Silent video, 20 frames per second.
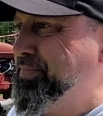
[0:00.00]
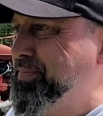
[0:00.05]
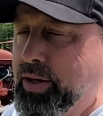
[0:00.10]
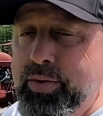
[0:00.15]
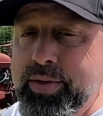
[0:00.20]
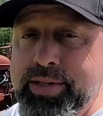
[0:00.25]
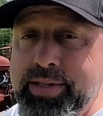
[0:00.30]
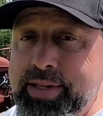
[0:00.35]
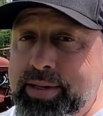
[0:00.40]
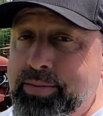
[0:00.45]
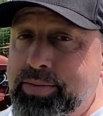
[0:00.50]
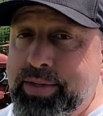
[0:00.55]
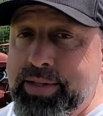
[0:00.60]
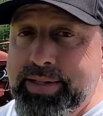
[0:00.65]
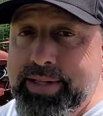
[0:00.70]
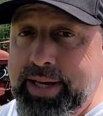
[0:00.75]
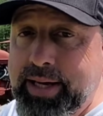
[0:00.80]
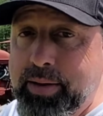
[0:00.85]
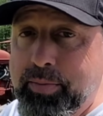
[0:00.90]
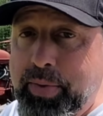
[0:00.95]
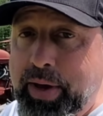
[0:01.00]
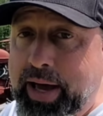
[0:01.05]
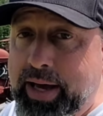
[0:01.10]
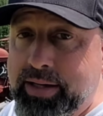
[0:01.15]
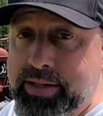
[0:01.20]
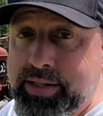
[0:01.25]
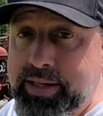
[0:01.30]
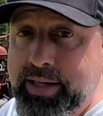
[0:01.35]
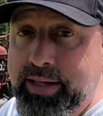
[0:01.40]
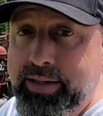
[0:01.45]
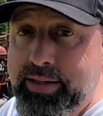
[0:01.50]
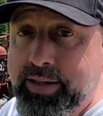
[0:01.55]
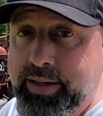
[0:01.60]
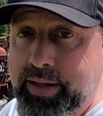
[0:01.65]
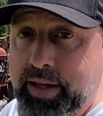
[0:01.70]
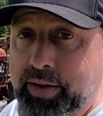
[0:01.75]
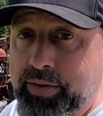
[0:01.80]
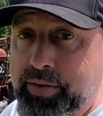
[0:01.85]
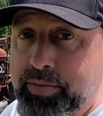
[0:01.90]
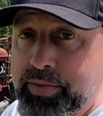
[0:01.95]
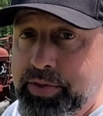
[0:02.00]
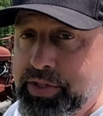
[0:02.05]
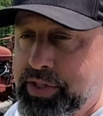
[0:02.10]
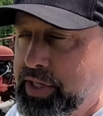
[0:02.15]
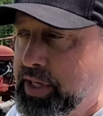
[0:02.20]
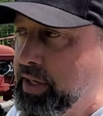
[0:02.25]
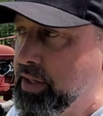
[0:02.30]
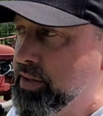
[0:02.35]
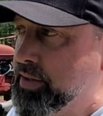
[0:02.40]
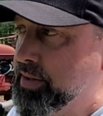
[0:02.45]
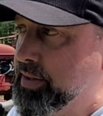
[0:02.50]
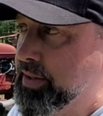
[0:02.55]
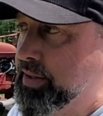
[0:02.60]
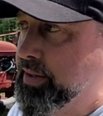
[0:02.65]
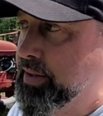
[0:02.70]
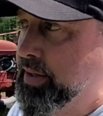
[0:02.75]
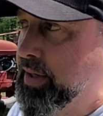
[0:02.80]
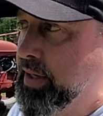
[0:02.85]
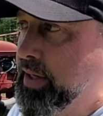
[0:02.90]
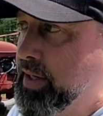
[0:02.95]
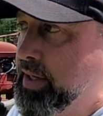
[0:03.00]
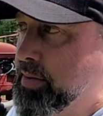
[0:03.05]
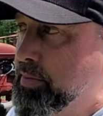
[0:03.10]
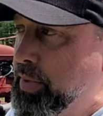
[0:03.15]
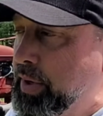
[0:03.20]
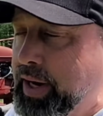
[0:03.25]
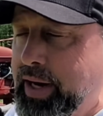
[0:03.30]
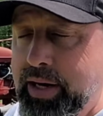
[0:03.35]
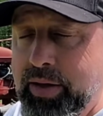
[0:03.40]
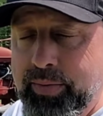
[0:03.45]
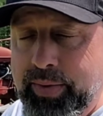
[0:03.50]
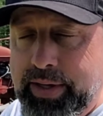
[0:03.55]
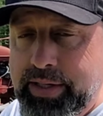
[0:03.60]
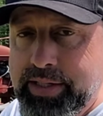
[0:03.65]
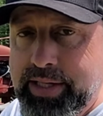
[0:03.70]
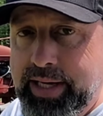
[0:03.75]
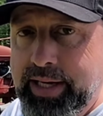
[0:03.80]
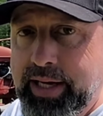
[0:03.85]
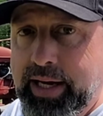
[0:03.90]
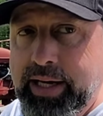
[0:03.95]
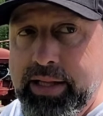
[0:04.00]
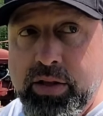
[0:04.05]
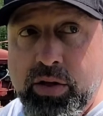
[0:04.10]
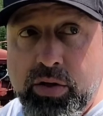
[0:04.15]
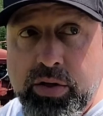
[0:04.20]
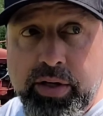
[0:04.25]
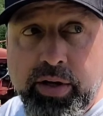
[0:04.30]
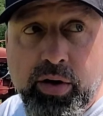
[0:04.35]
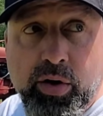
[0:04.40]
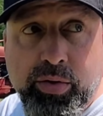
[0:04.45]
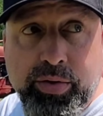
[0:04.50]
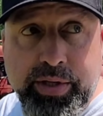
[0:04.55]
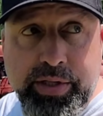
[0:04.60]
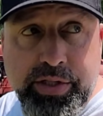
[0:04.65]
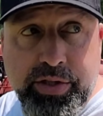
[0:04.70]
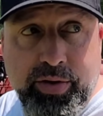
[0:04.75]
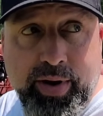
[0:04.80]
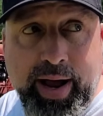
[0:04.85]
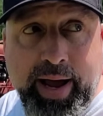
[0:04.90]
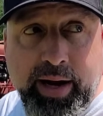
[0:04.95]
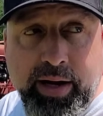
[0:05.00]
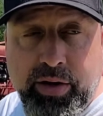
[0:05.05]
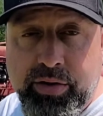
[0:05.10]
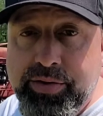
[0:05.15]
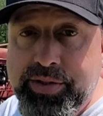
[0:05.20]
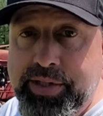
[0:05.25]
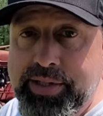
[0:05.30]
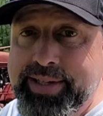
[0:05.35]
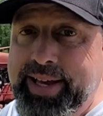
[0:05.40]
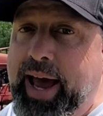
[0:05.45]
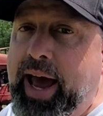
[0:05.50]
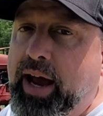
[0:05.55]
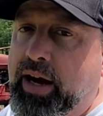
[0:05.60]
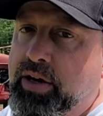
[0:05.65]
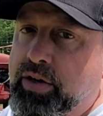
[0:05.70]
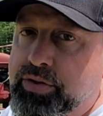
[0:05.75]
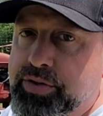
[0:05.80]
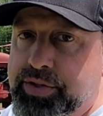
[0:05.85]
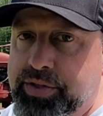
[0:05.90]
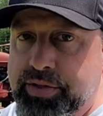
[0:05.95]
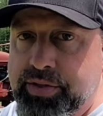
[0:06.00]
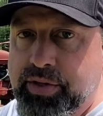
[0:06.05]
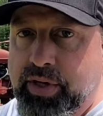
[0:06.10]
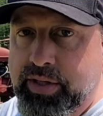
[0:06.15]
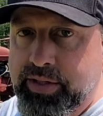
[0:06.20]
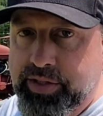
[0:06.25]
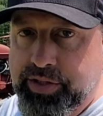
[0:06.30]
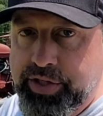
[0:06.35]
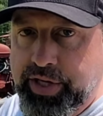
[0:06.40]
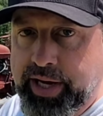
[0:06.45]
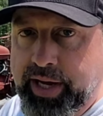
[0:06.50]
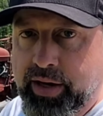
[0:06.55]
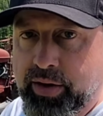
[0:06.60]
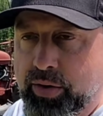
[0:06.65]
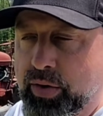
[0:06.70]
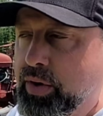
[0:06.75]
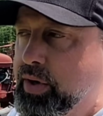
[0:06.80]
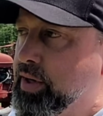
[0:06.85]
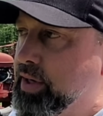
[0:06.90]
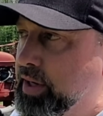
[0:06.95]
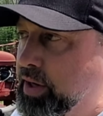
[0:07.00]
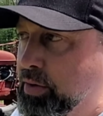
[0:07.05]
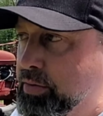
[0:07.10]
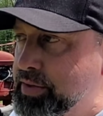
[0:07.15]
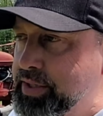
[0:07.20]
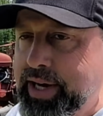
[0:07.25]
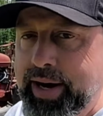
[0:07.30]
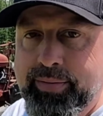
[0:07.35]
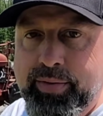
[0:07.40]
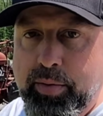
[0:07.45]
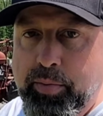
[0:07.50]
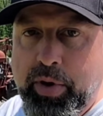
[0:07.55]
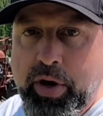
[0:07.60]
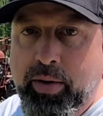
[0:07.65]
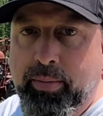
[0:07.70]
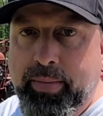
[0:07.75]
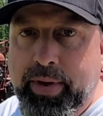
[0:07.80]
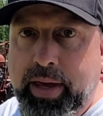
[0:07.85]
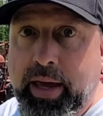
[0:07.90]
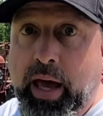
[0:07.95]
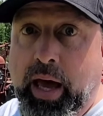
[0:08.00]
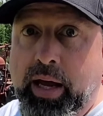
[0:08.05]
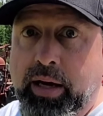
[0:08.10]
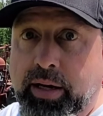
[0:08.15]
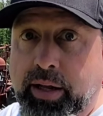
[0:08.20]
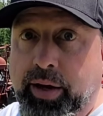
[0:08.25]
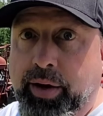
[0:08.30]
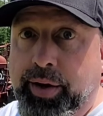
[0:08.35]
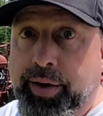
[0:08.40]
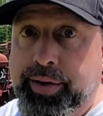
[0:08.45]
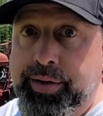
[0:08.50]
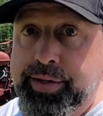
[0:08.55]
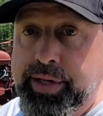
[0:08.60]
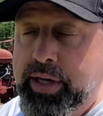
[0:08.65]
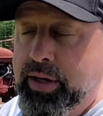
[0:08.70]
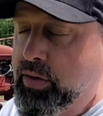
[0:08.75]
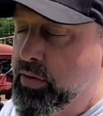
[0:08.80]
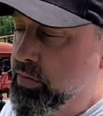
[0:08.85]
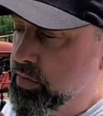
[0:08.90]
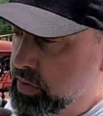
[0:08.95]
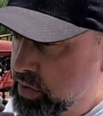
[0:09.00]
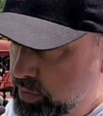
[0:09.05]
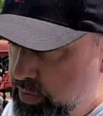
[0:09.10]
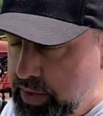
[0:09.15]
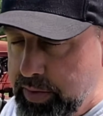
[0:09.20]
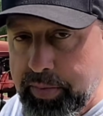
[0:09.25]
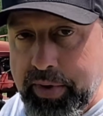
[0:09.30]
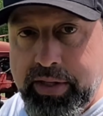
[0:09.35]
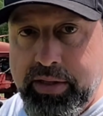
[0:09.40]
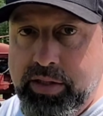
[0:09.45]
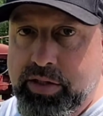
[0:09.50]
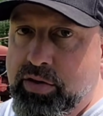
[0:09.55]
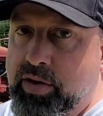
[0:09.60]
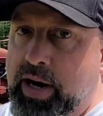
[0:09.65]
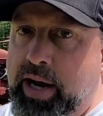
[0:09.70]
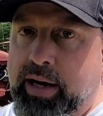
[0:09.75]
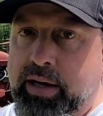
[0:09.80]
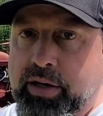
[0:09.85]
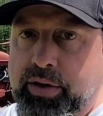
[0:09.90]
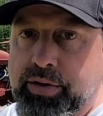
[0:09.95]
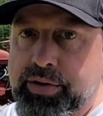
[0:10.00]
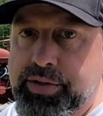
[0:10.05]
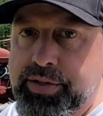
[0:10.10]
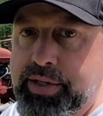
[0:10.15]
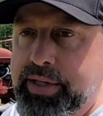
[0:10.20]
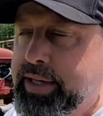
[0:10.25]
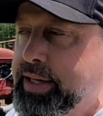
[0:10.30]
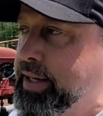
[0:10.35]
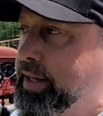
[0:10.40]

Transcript: it always seems to take a back seat to the other machines. But anyways, I looked at all these tractors as actors on the channel. You know, it was never about me acting on a channel. It was always about the tractors.